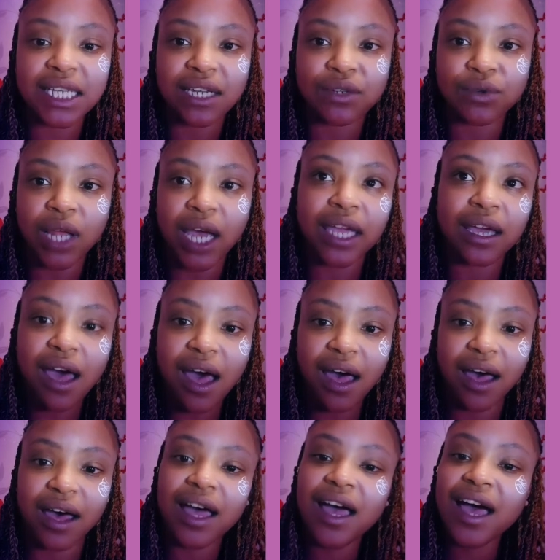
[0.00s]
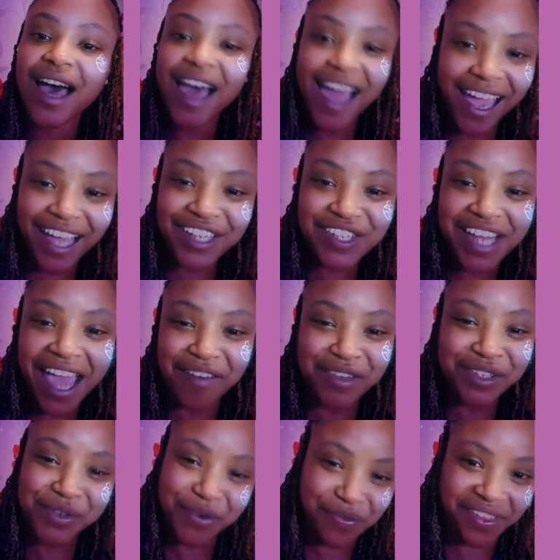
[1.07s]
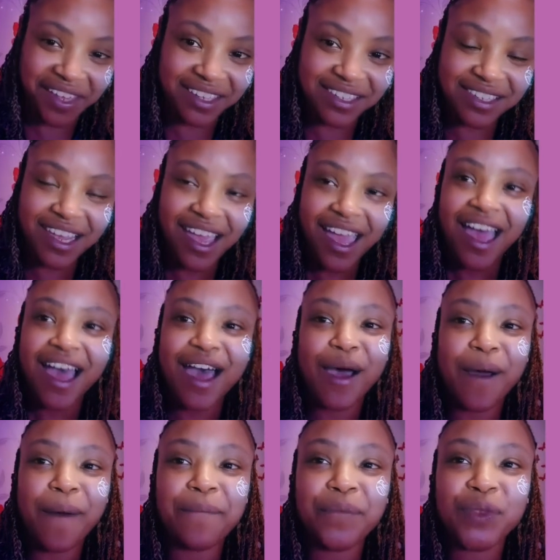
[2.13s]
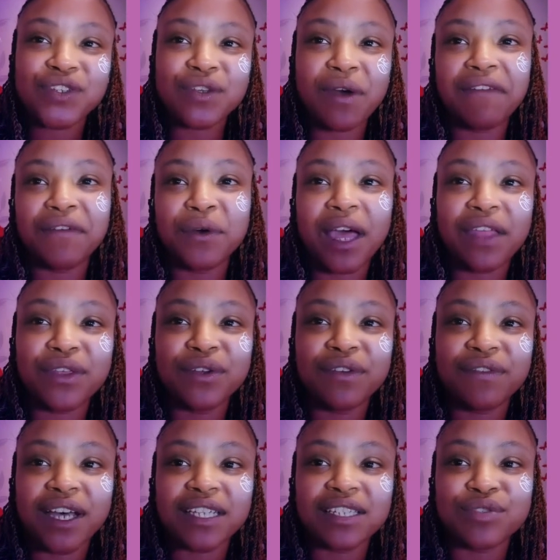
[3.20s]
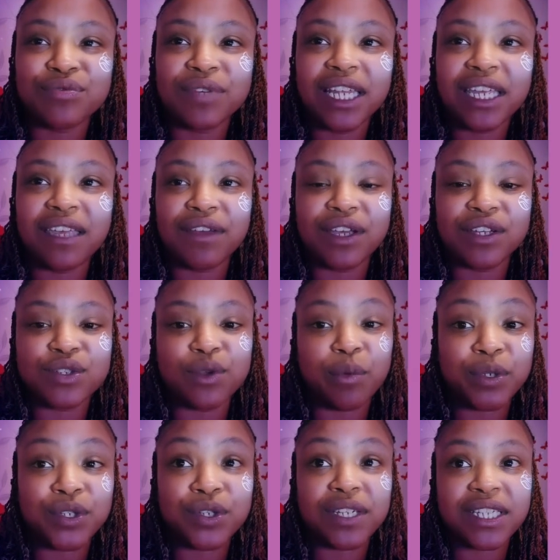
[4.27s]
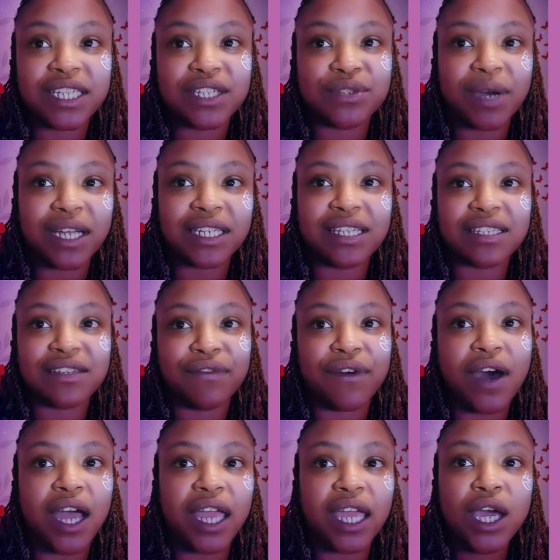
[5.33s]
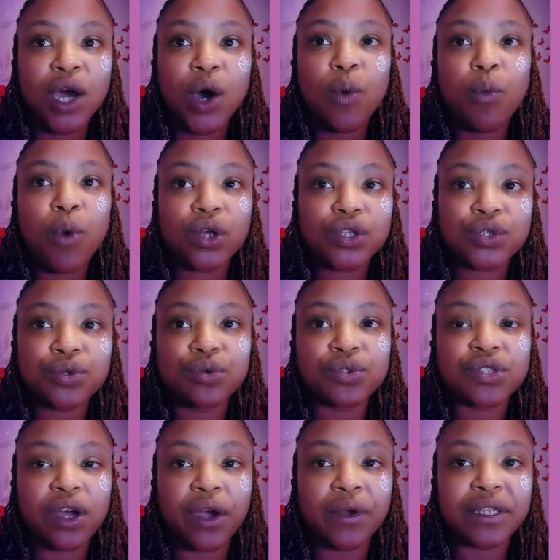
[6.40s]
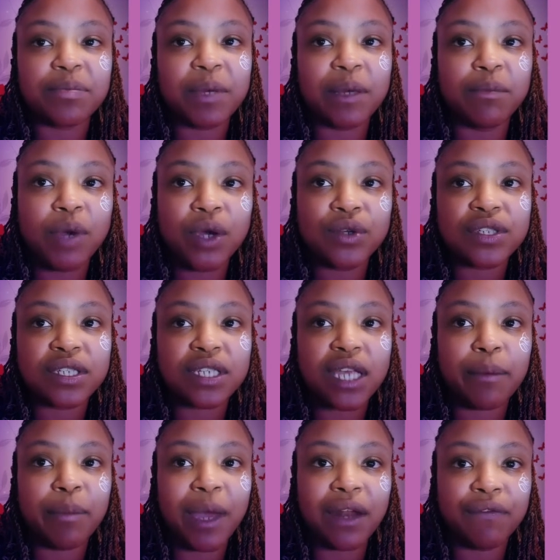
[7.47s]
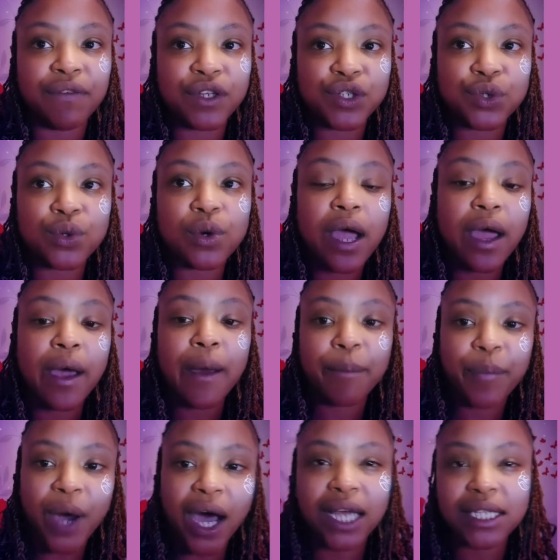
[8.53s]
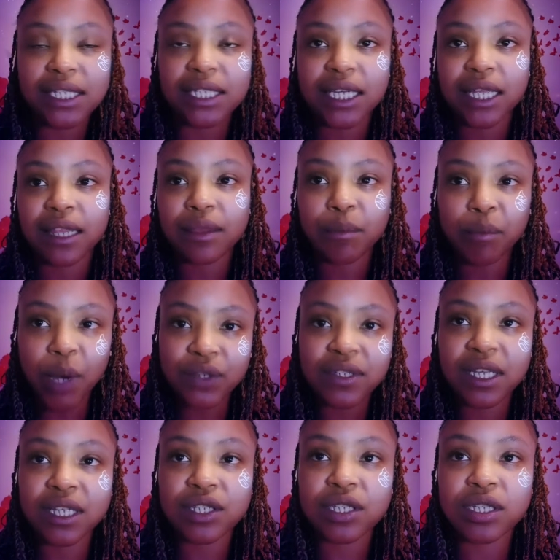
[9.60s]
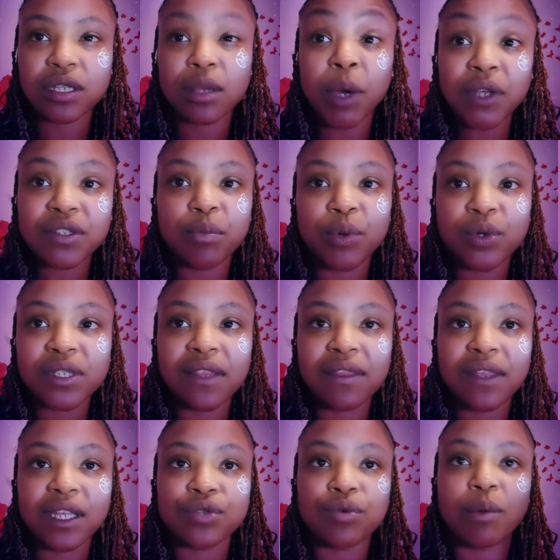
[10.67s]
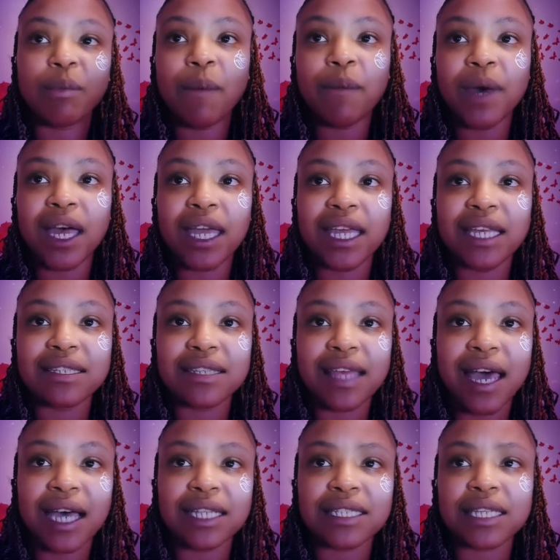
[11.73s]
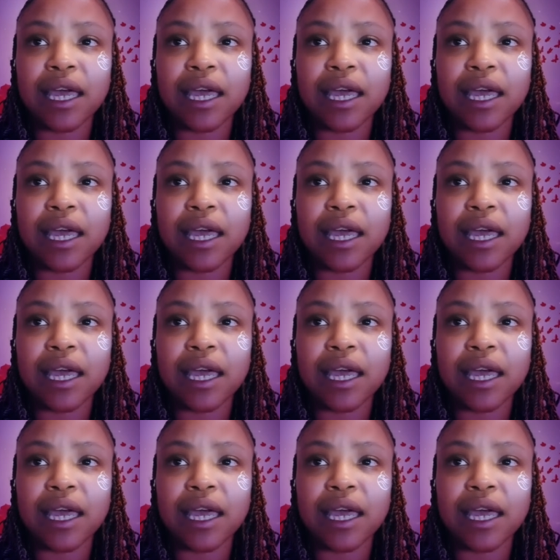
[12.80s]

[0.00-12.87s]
you're like, I actually have a tool for this. So I feel like the universe is really giving us an opportunity to identify what tools are going to be most beneficial. But the most important thing to remember is that